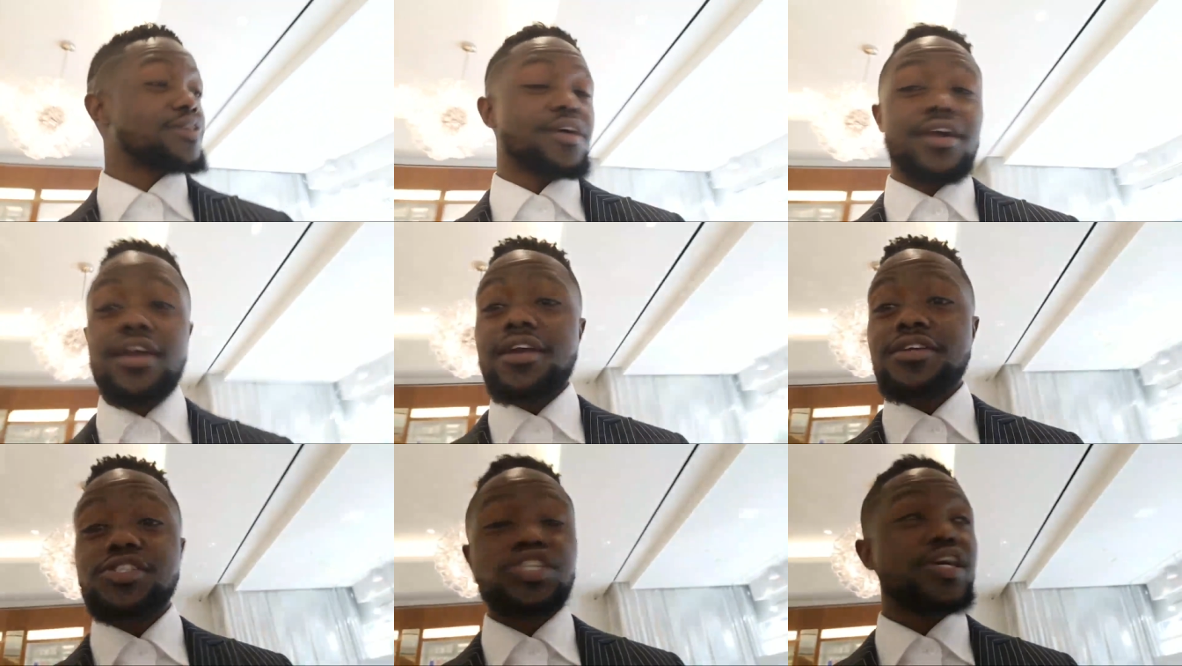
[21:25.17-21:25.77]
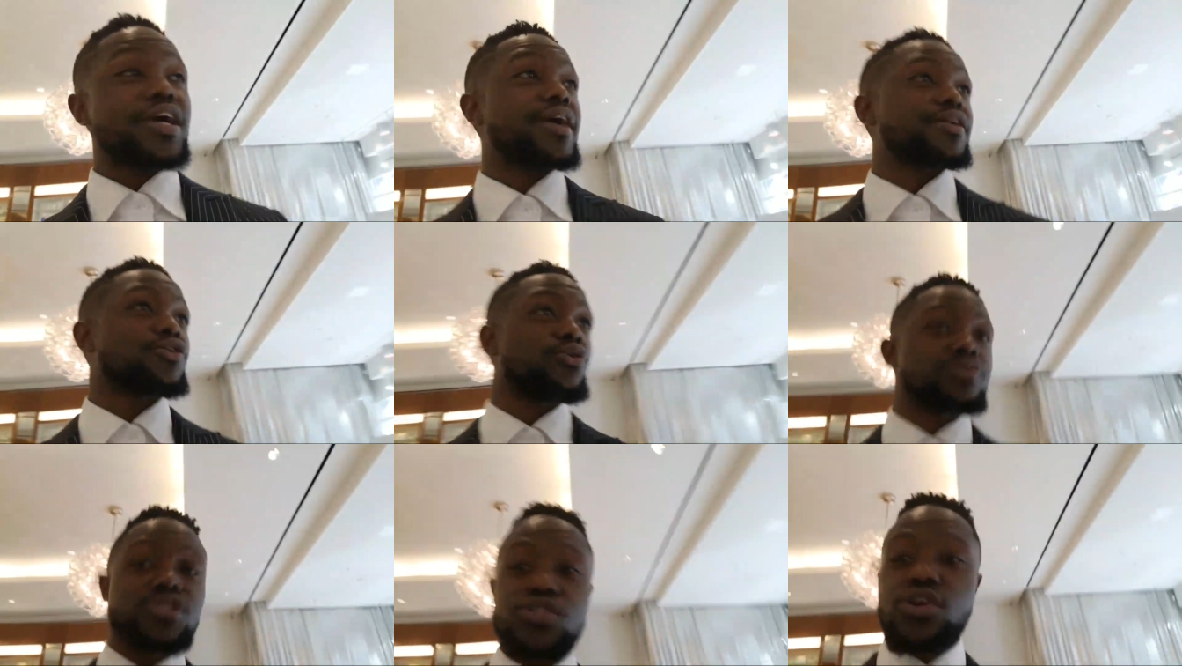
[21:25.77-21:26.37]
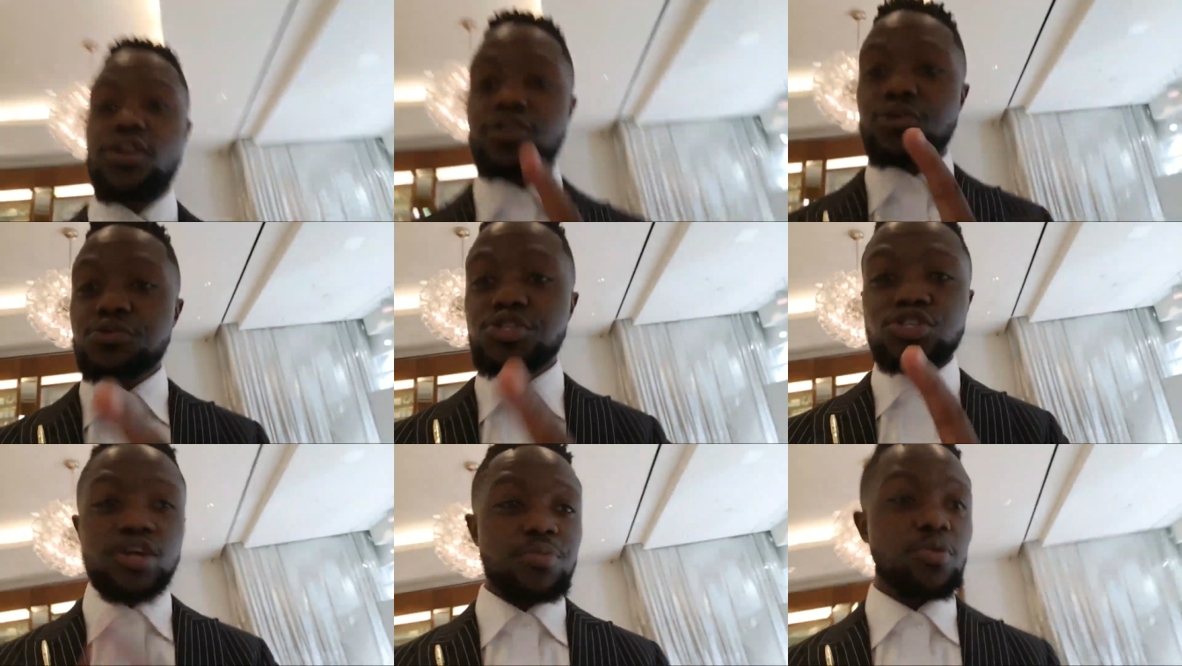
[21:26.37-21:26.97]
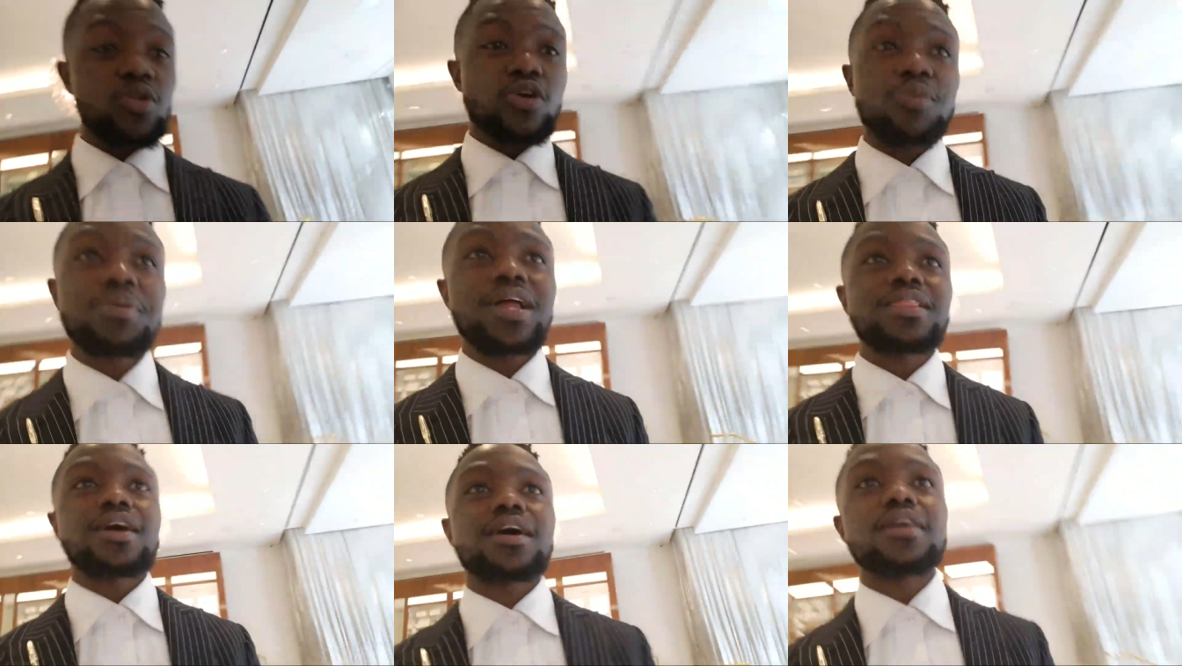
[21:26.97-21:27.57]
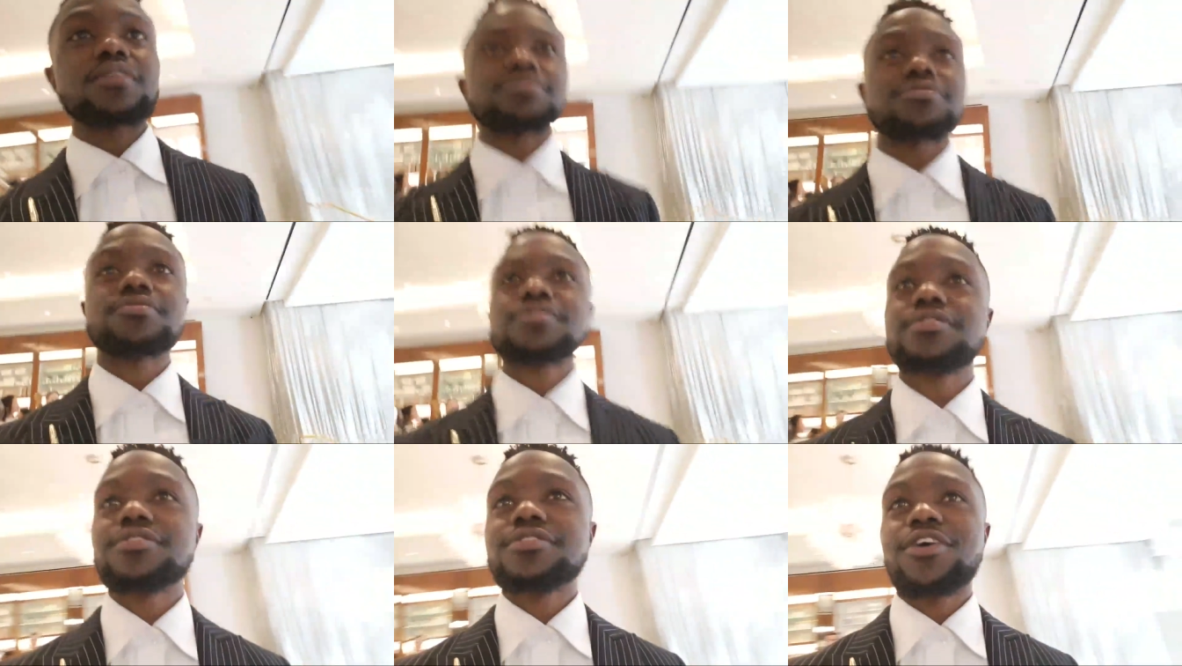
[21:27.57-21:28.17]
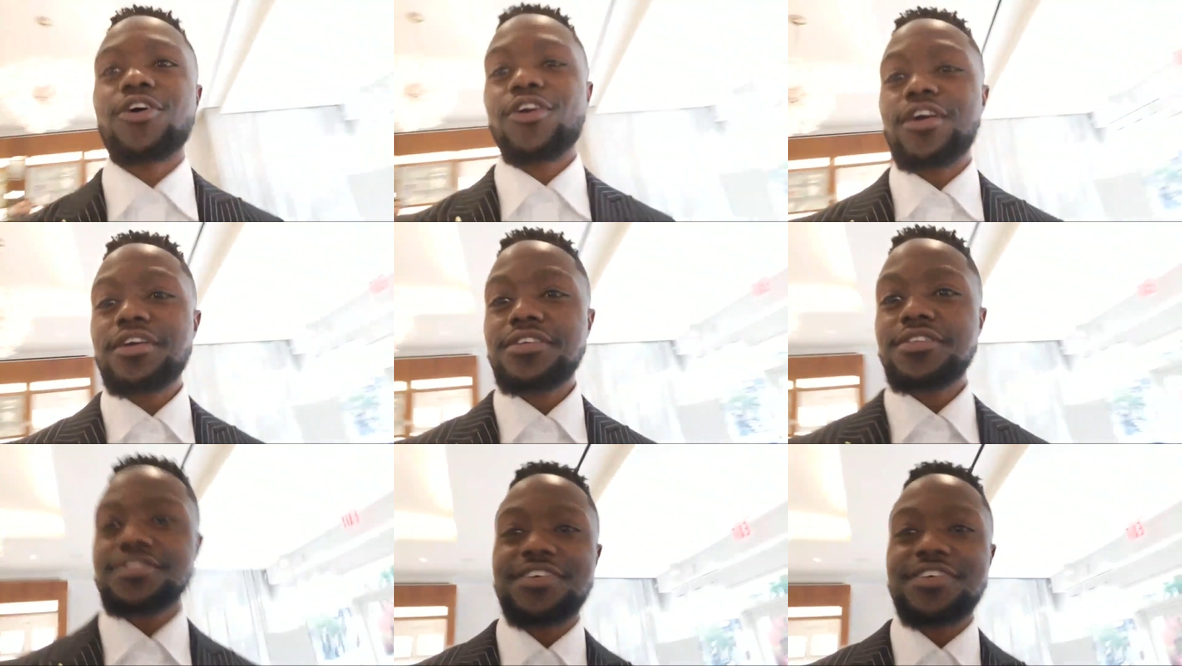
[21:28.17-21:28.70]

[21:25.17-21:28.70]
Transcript: Hey, Chad, don't start no trouble on my line. All right.